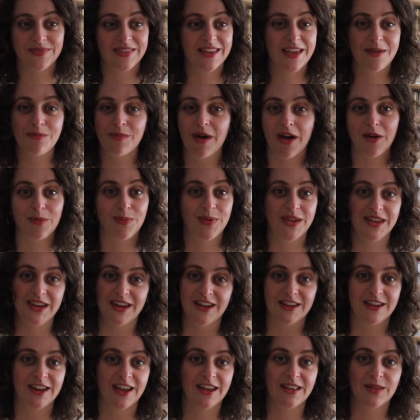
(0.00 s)
in my
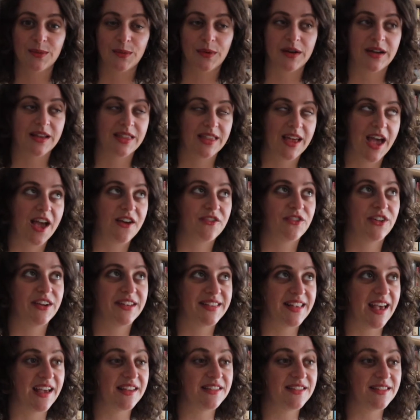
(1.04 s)
opinion it's worth every
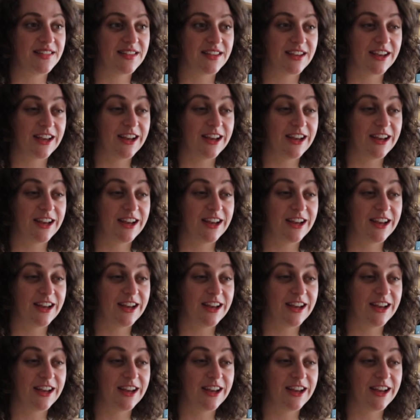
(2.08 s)
cent.